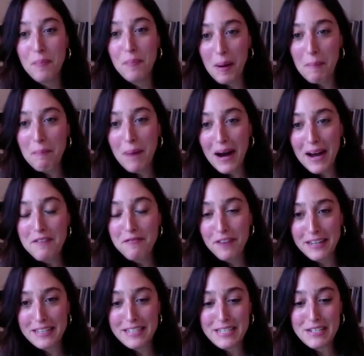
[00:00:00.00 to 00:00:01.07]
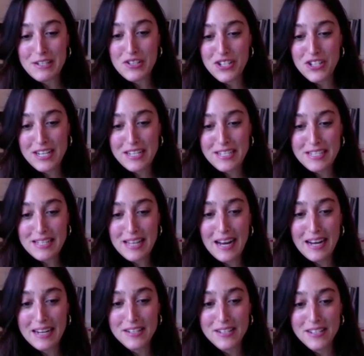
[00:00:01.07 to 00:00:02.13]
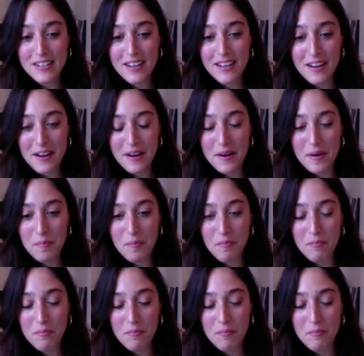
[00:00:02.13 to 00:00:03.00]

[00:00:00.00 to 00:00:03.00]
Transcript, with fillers: my findings suggest that uh,